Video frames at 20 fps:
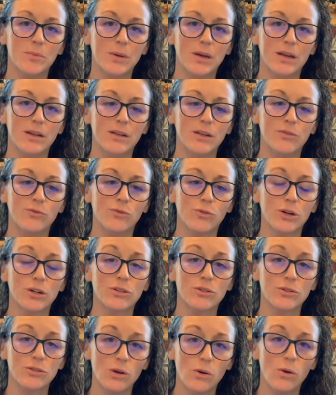but you've
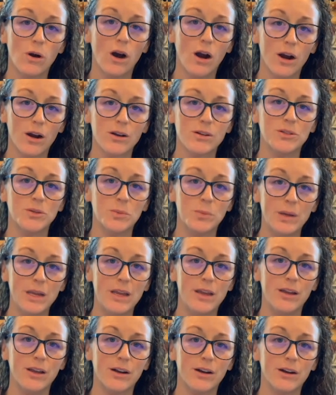worked so hard to be
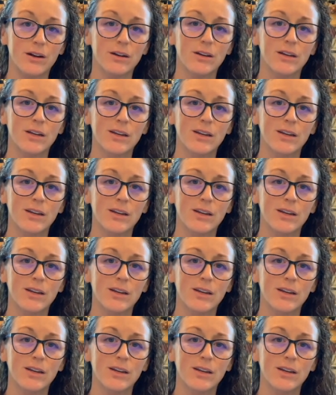here.